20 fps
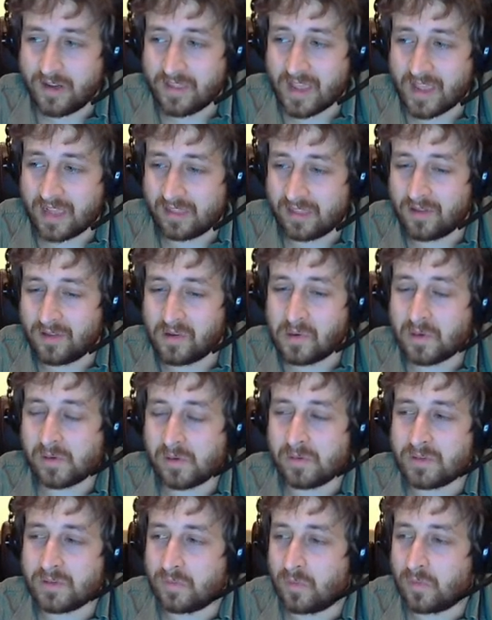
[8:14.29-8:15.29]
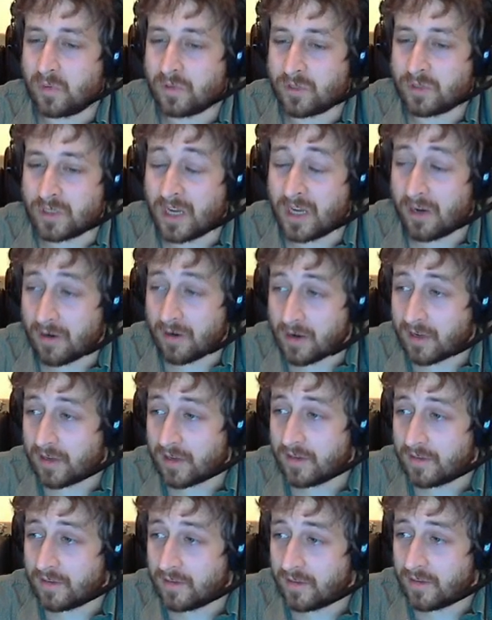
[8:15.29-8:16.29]
that logo is more
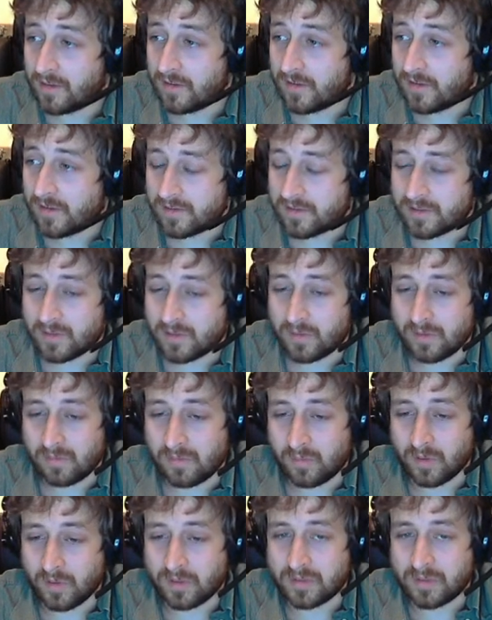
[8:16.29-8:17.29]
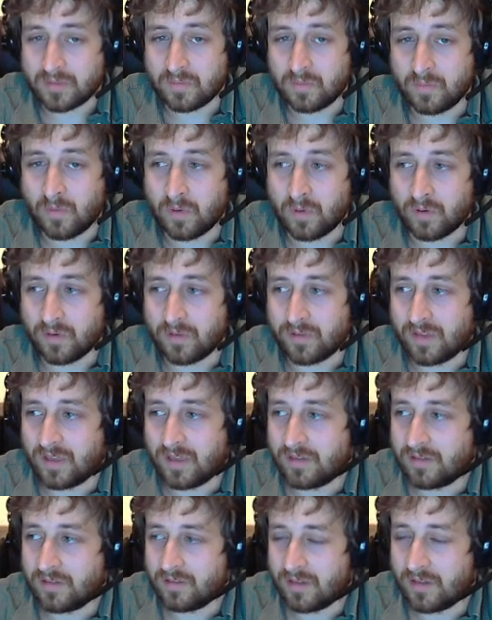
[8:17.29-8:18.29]
generic, so it works more than